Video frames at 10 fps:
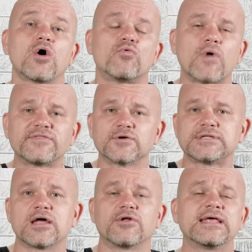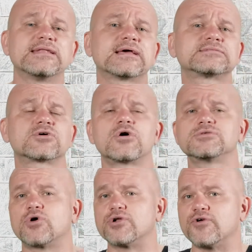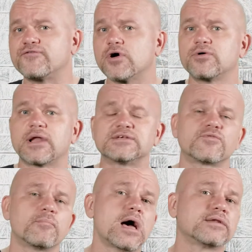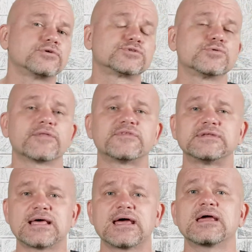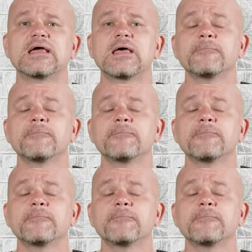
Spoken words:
write those down on index cards on your phone as reminders throughout the day,